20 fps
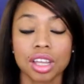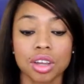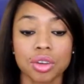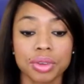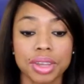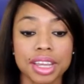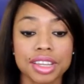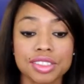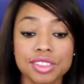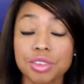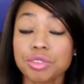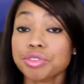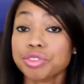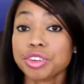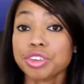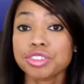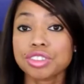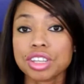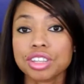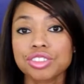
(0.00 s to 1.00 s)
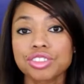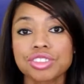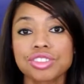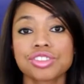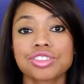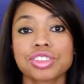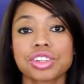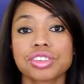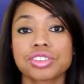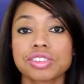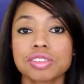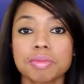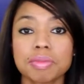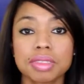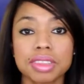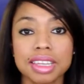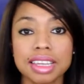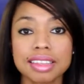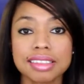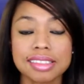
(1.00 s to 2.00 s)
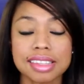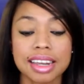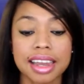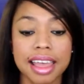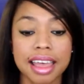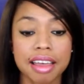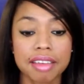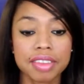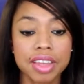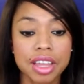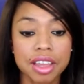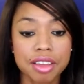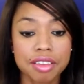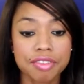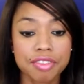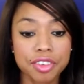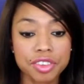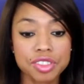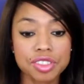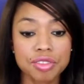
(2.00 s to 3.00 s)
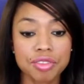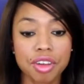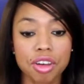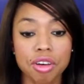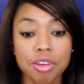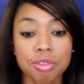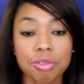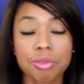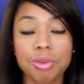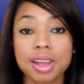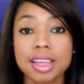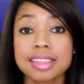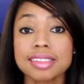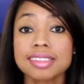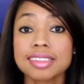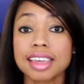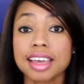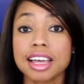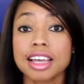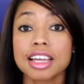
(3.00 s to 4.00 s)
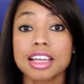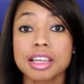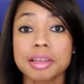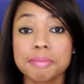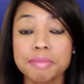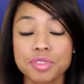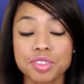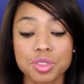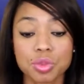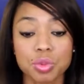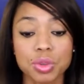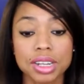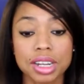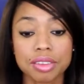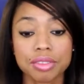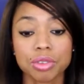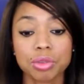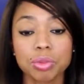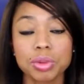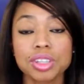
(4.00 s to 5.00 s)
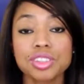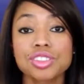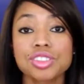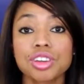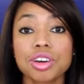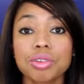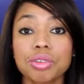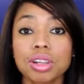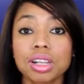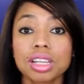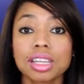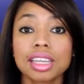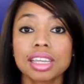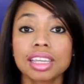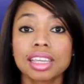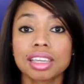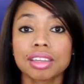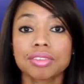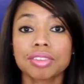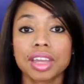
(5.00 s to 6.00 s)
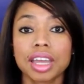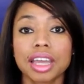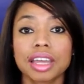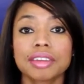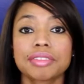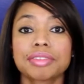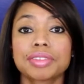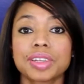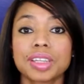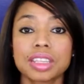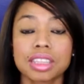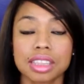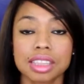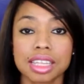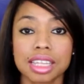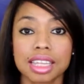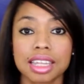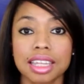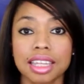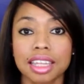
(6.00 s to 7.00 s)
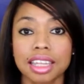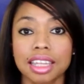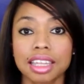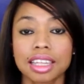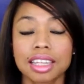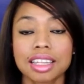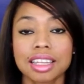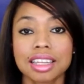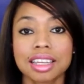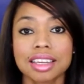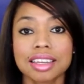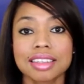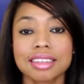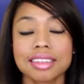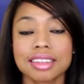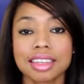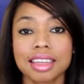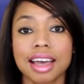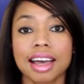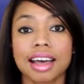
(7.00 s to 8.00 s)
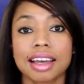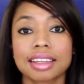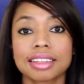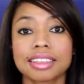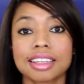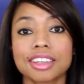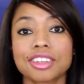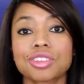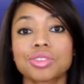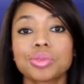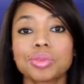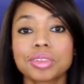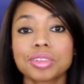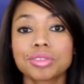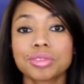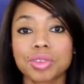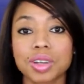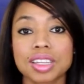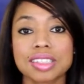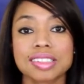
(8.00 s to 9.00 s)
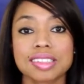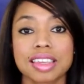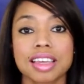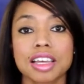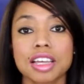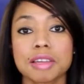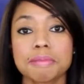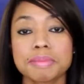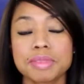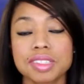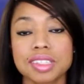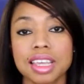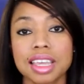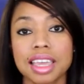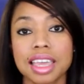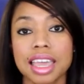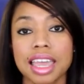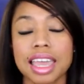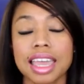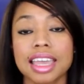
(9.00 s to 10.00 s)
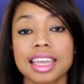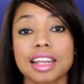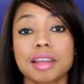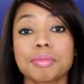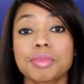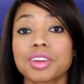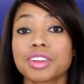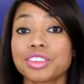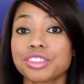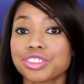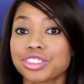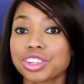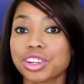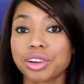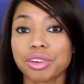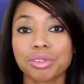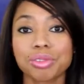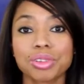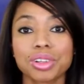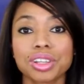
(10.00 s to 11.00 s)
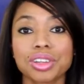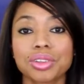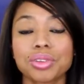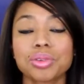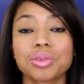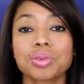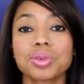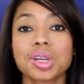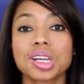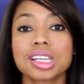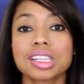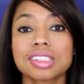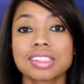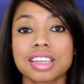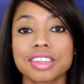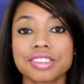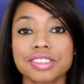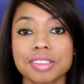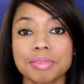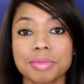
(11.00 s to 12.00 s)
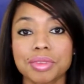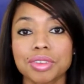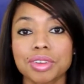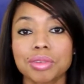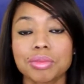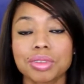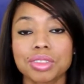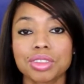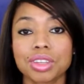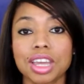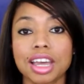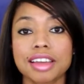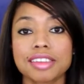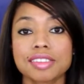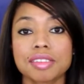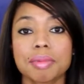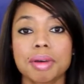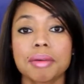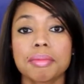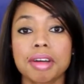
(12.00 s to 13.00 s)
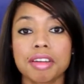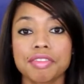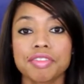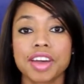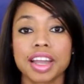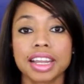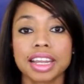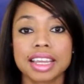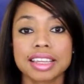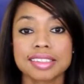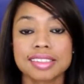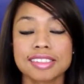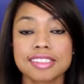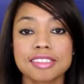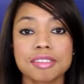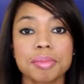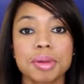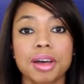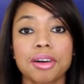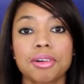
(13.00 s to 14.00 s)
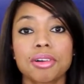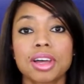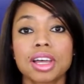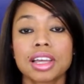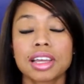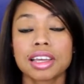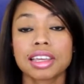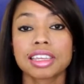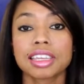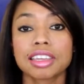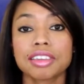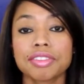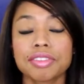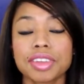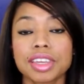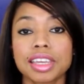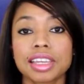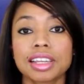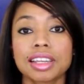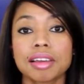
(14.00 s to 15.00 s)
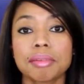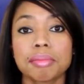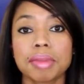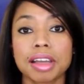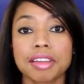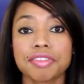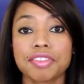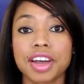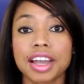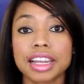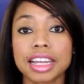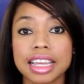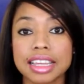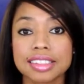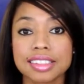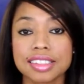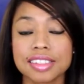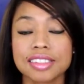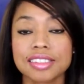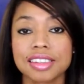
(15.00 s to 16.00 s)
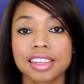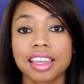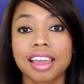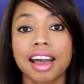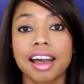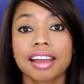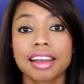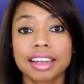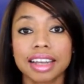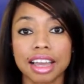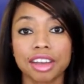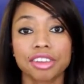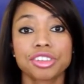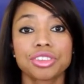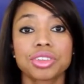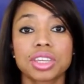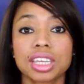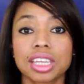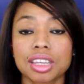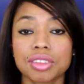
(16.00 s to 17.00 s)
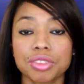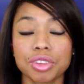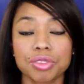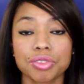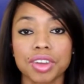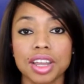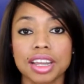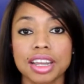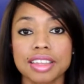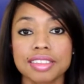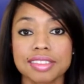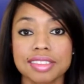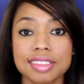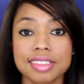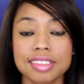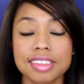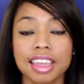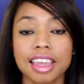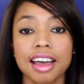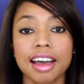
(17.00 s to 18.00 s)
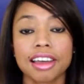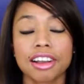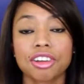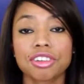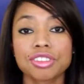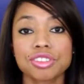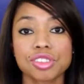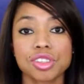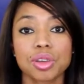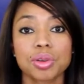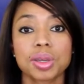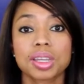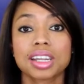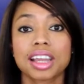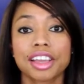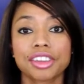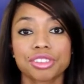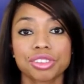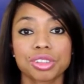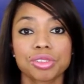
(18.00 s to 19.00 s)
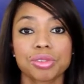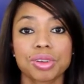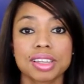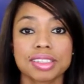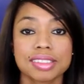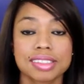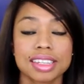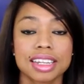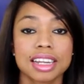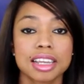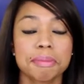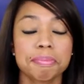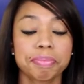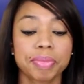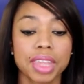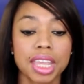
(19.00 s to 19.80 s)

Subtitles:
Okay, so first I'll just share some things that I have. First of all, rest comes whenever we totally give everything to God. That's when rest comes. And I'm going to share a really cool testimony with you guys about my finances, about giving my finances to God and how you can give your finances to God also and actually rest in it.